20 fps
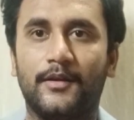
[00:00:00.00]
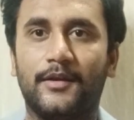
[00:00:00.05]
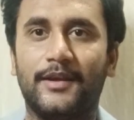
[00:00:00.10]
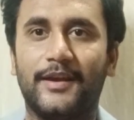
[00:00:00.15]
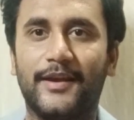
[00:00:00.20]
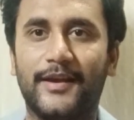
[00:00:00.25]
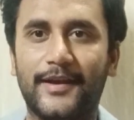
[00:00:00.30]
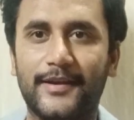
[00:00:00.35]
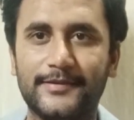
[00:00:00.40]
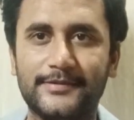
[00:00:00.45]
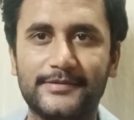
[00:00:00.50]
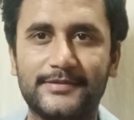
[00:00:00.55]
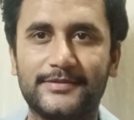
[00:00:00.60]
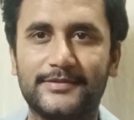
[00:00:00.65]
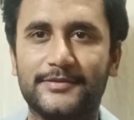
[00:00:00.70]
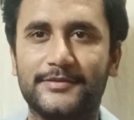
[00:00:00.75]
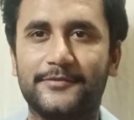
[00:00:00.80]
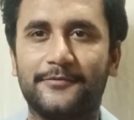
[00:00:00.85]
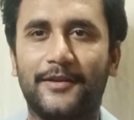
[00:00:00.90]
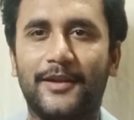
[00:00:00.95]
Hey
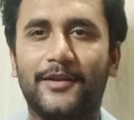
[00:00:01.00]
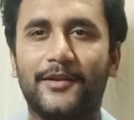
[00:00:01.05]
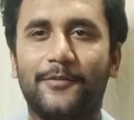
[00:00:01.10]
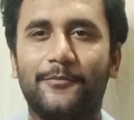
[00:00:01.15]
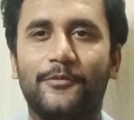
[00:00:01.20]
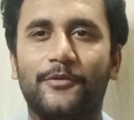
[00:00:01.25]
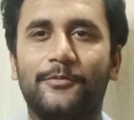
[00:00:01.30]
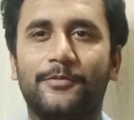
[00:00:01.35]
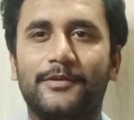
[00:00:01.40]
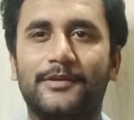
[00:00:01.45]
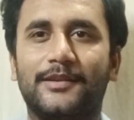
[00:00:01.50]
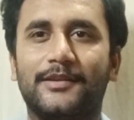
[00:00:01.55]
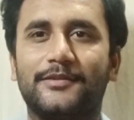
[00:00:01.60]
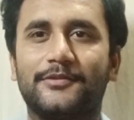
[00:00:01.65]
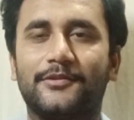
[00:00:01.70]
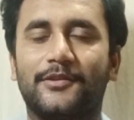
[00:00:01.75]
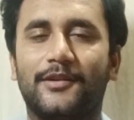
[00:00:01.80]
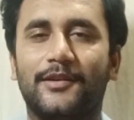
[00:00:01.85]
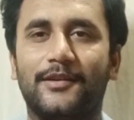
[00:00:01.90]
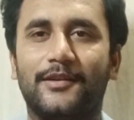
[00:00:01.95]
guys, welcome to
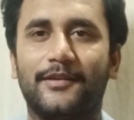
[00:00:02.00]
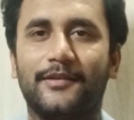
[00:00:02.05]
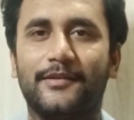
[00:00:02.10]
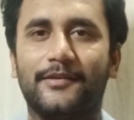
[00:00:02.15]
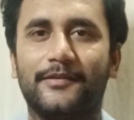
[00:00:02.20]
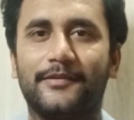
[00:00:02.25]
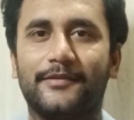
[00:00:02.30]
Physics Only.